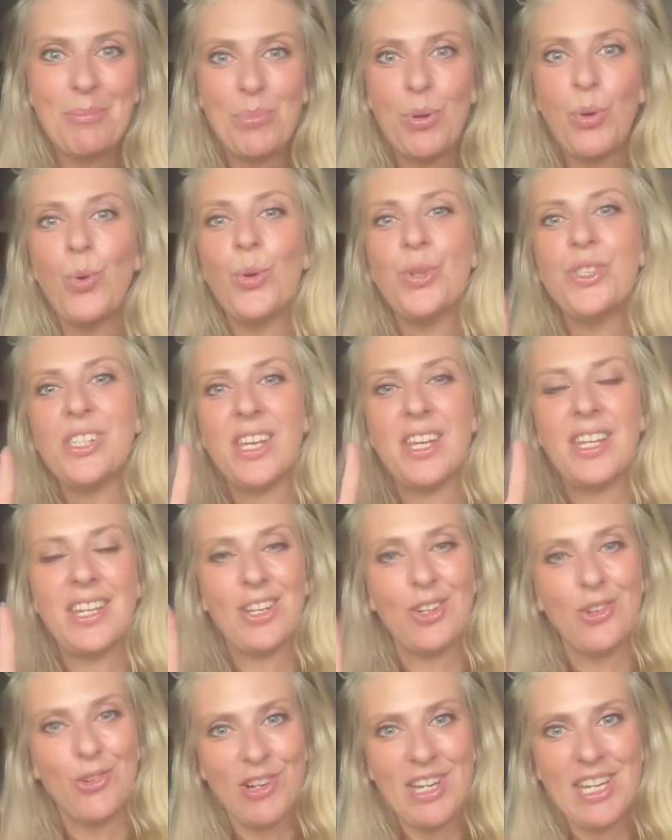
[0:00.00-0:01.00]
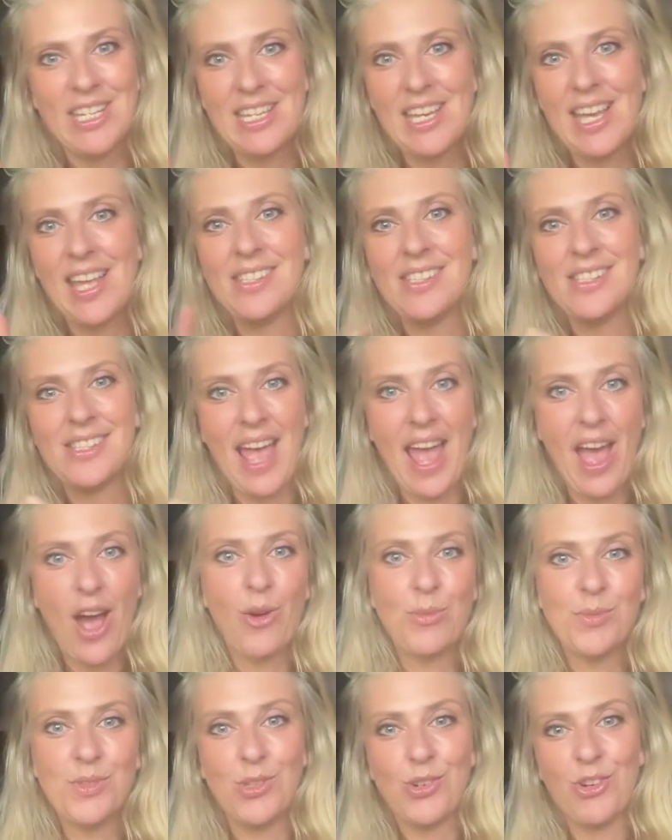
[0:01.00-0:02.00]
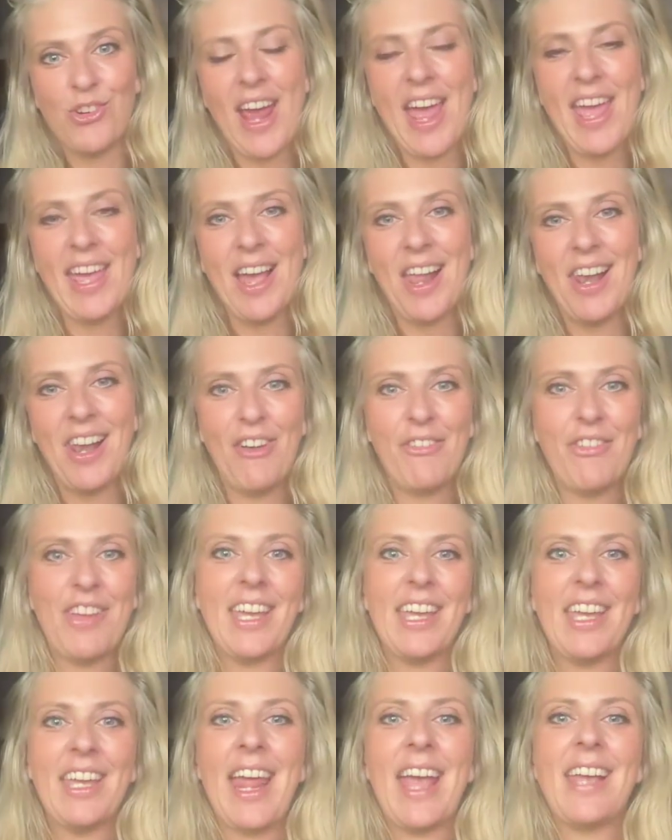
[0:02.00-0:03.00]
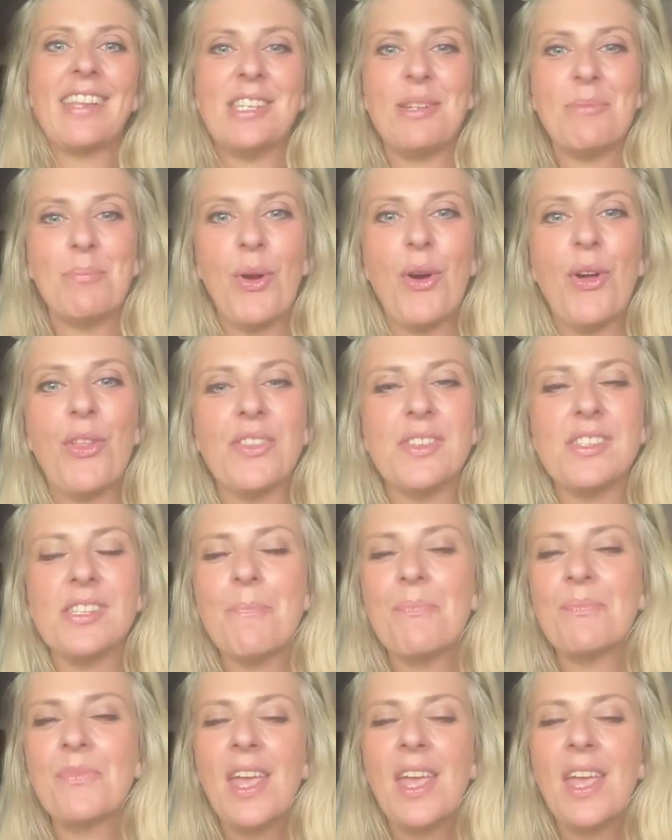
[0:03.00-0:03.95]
important ingredients to help to create a loving, connected bond.